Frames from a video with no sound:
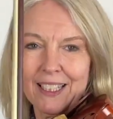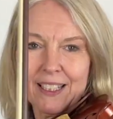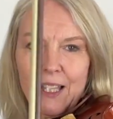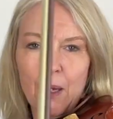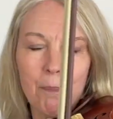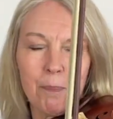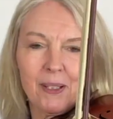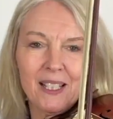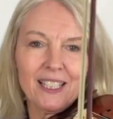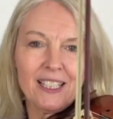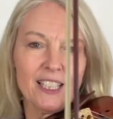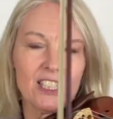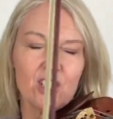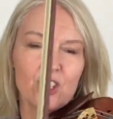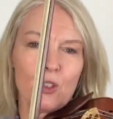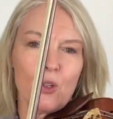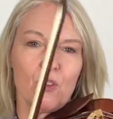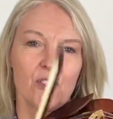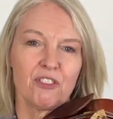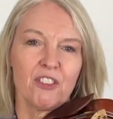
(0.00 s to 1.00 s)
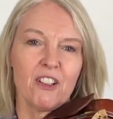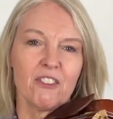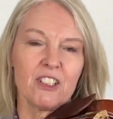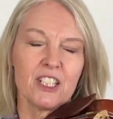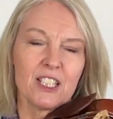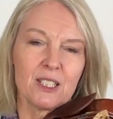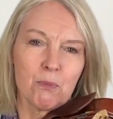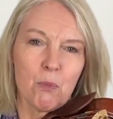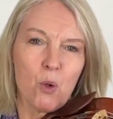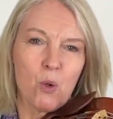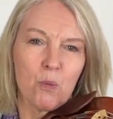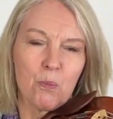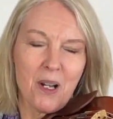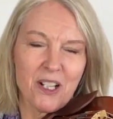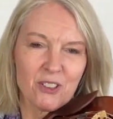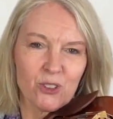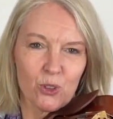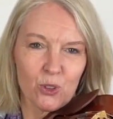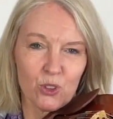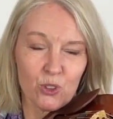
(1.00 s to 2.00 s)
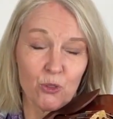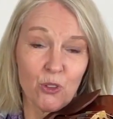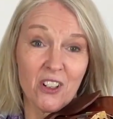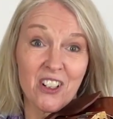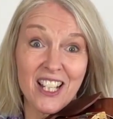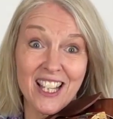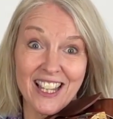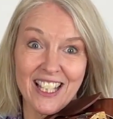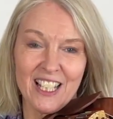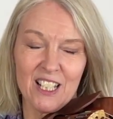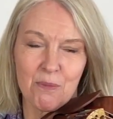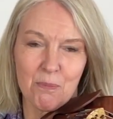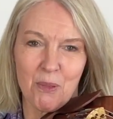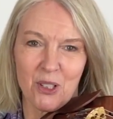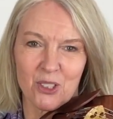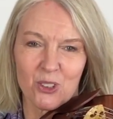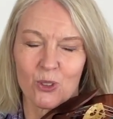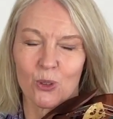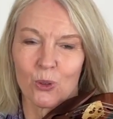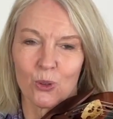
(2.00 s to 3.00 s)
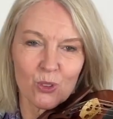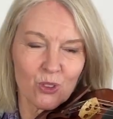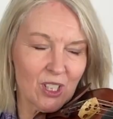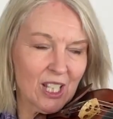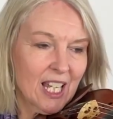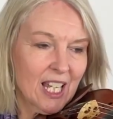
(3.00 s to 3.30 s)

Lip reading: That pinky's got very small muscles, very thin muscles.